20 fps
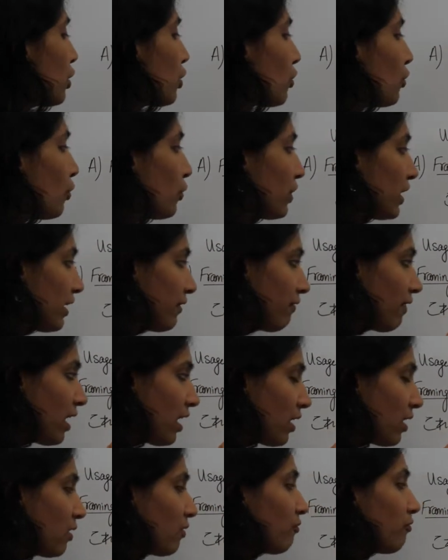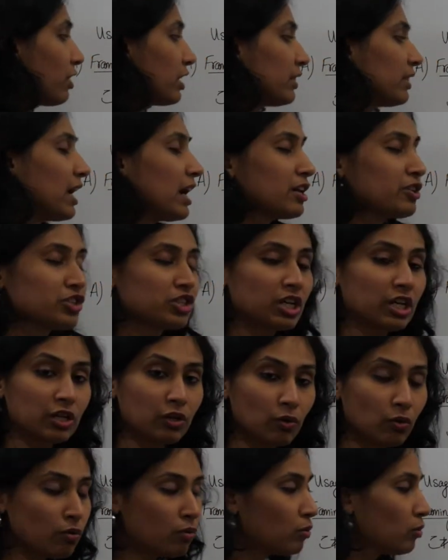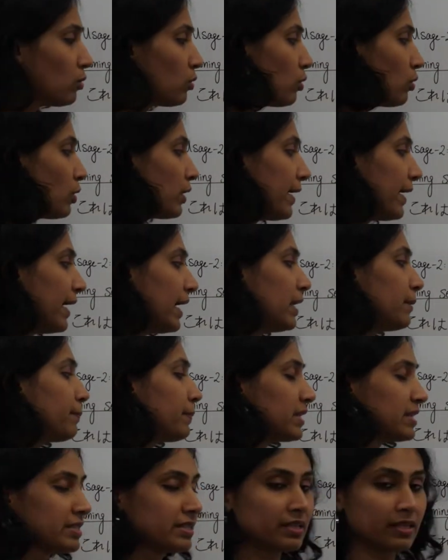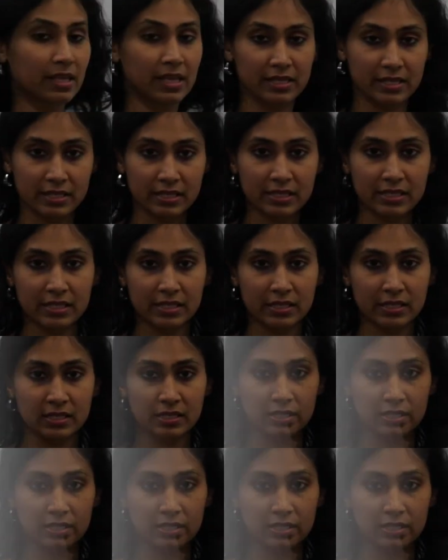Kore wa watashi no en-pencil this.